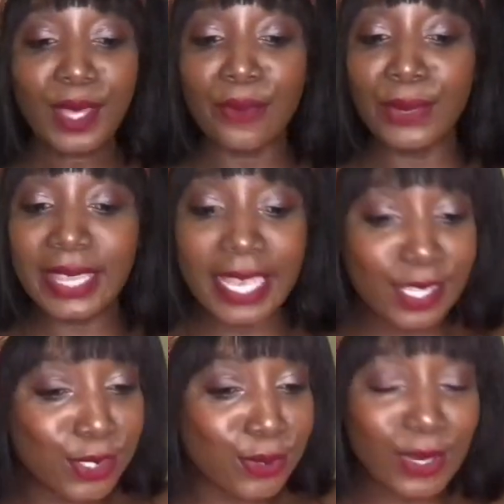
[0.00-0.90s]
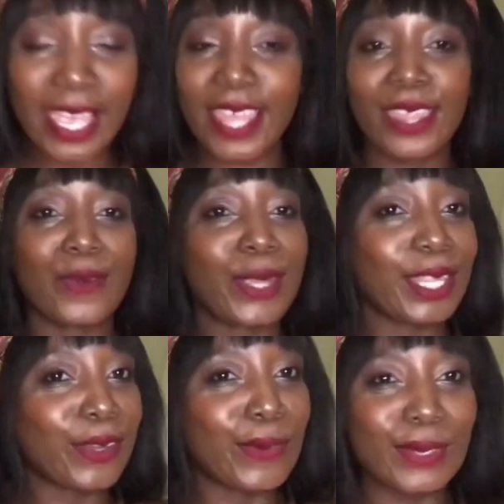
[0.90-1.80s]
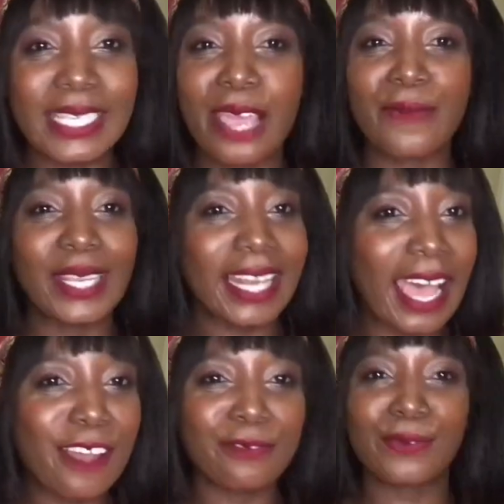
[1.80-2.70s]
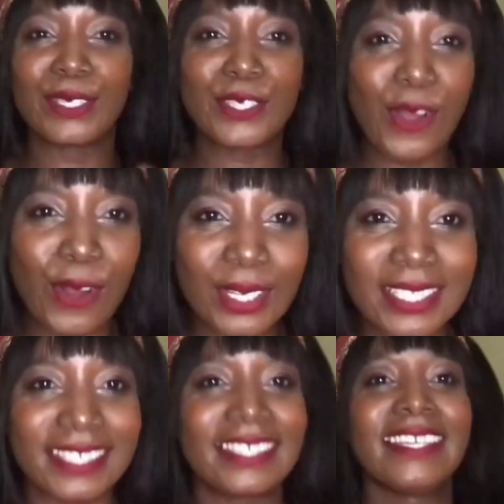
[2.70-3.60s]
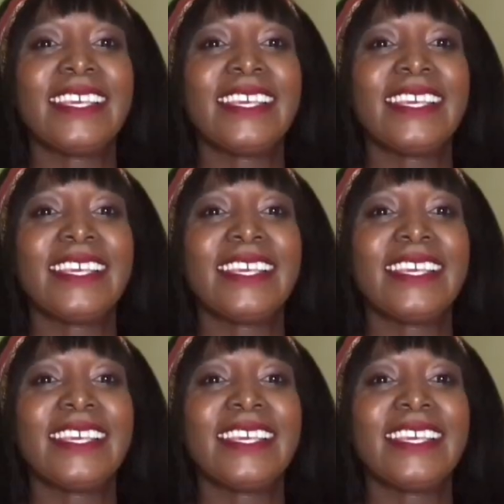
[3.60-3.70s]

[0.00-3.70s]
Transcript: We danced together, we had a good time, we laughed, we talked.